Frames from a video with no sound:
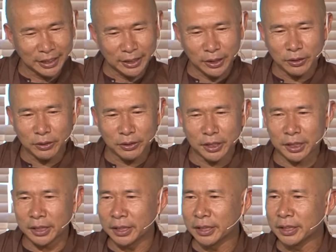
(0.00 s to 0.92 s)
You know,
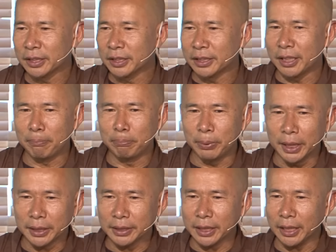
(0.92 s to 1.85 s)
their
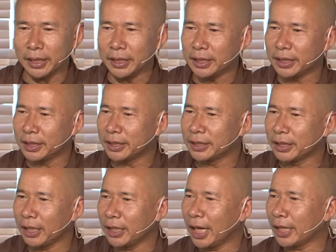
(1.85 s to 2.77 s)
bird, they
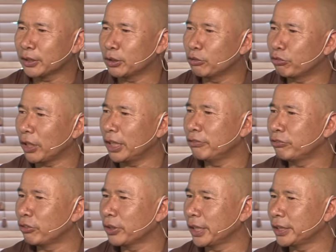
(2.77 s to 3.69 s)
like to fight
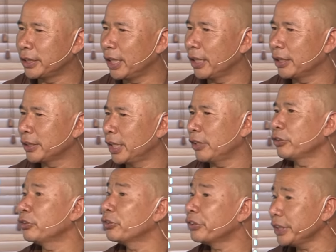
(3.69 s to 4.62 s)
for their
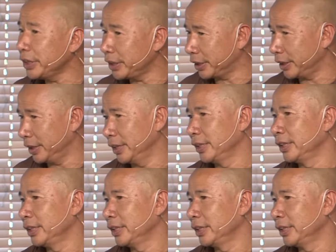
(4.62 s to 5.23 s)
territories.